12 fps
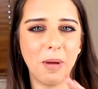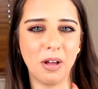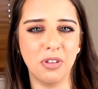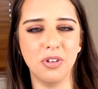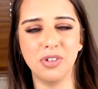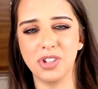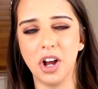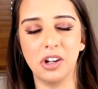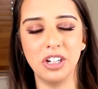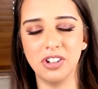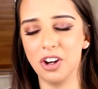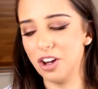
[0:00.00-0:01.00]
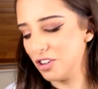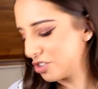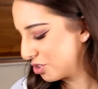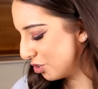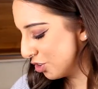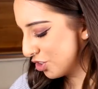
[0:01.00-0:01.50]
Matthews turkey
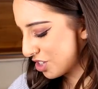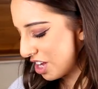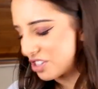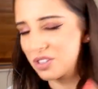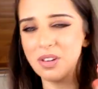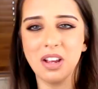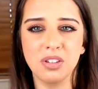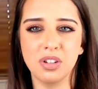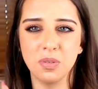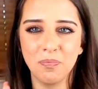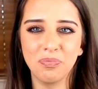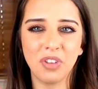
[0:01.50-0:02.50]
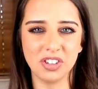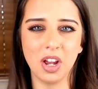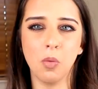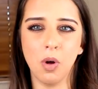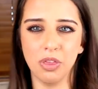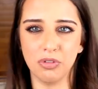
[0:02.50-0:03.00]
dinosaurs. Let's
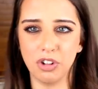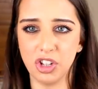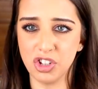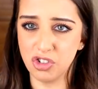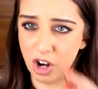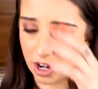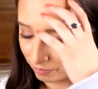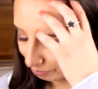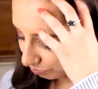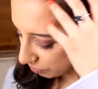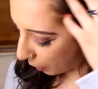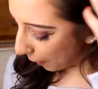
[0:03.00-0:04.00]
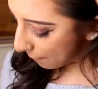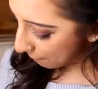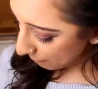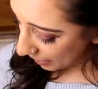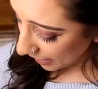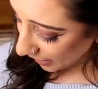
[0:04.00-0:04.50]
get one thing straight.
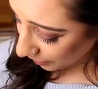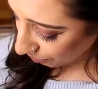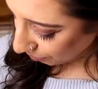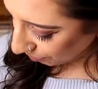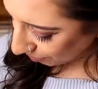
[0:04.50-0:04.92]
But